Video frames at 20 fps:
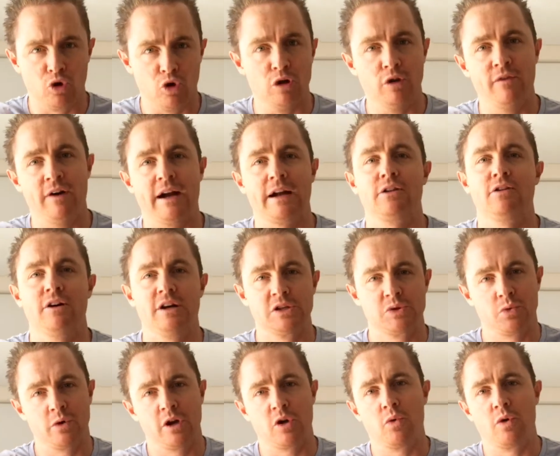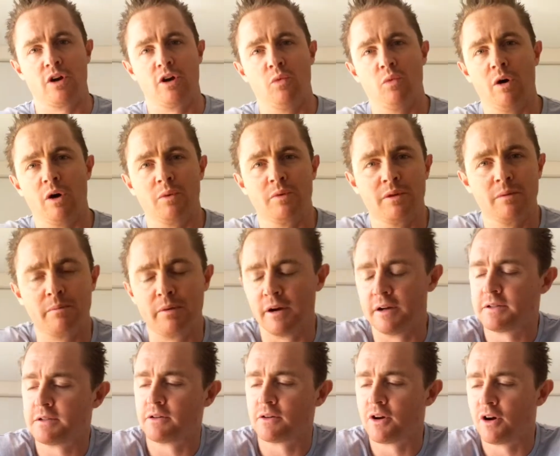all of our clients work one-on-one with a
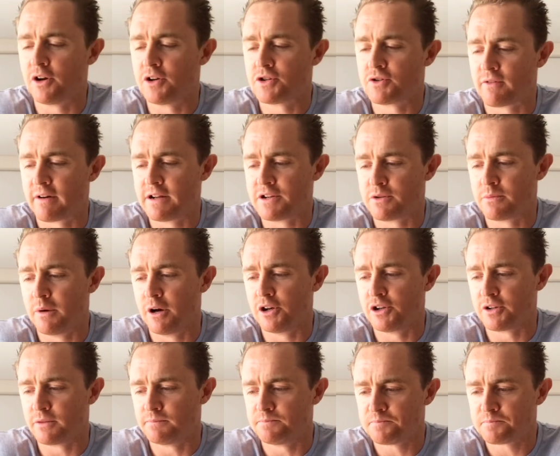personal coach at Range of Motion.